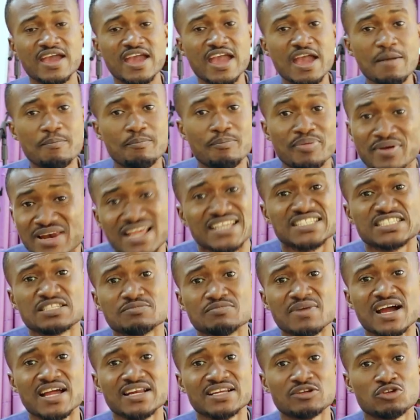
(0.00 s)
A blessed
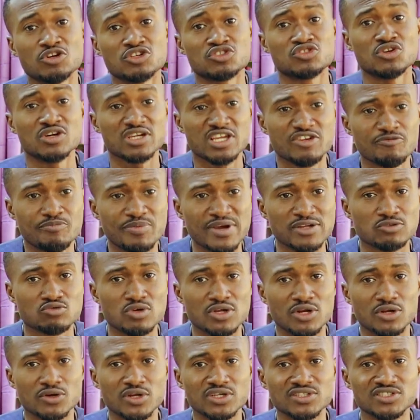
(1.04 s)
man does not give birth
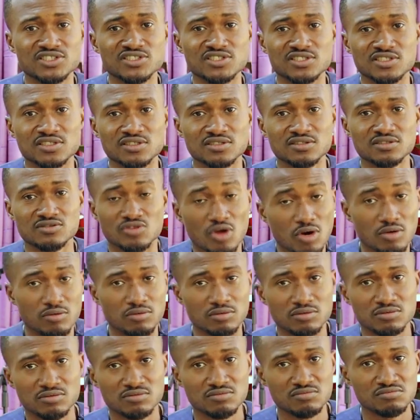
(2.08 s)
to an entity.
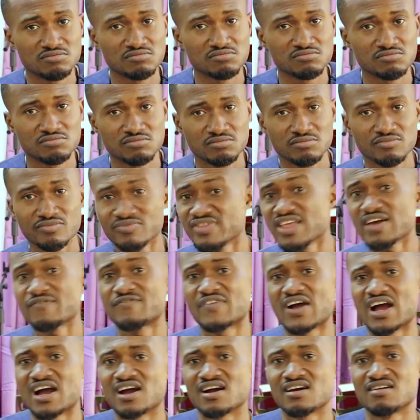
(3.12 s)
No.
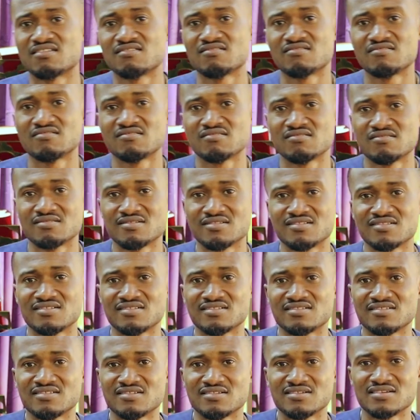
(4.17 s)
Never.
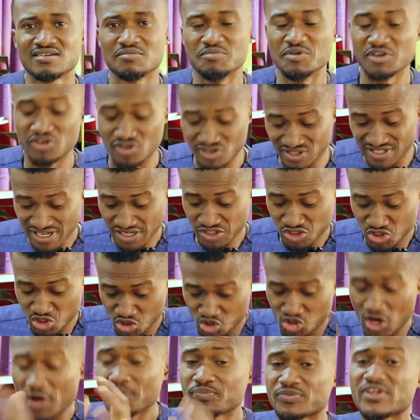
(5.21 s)
Because there is
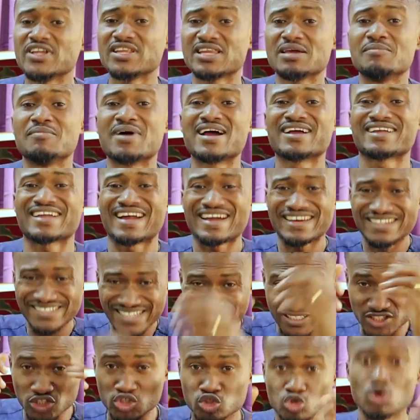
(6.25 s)
something the man carries
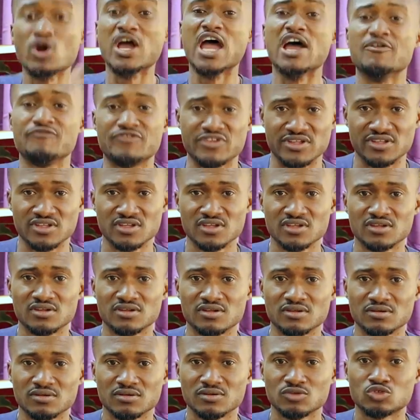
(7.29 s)
that is too heavy
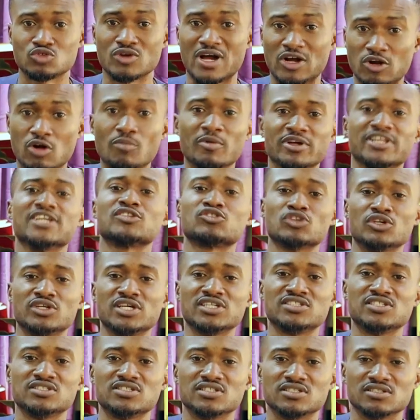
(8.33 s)
to accommodate
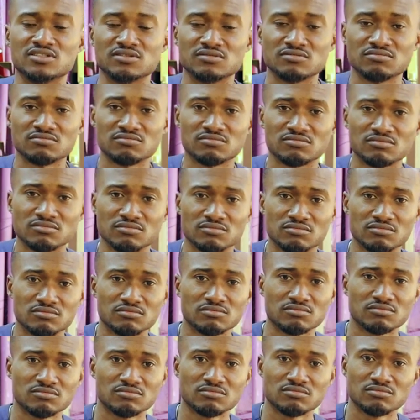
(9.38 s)
non-entity.
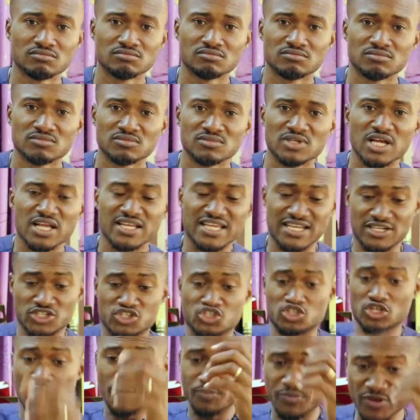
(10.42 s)
There is
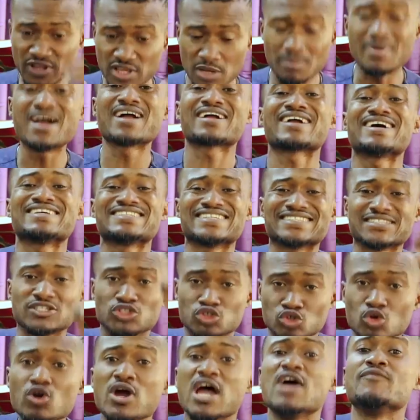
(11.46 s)
something the man carries that is
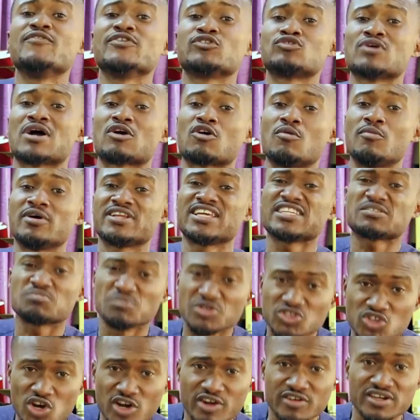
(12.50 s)
too heavy to accommodate
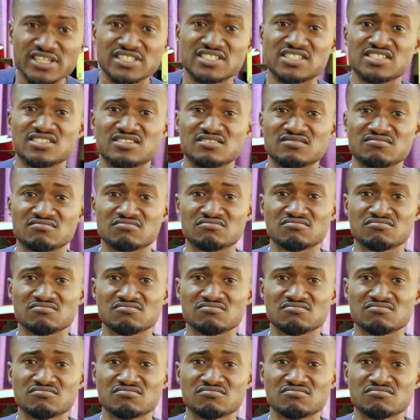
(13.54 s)
mediocrity.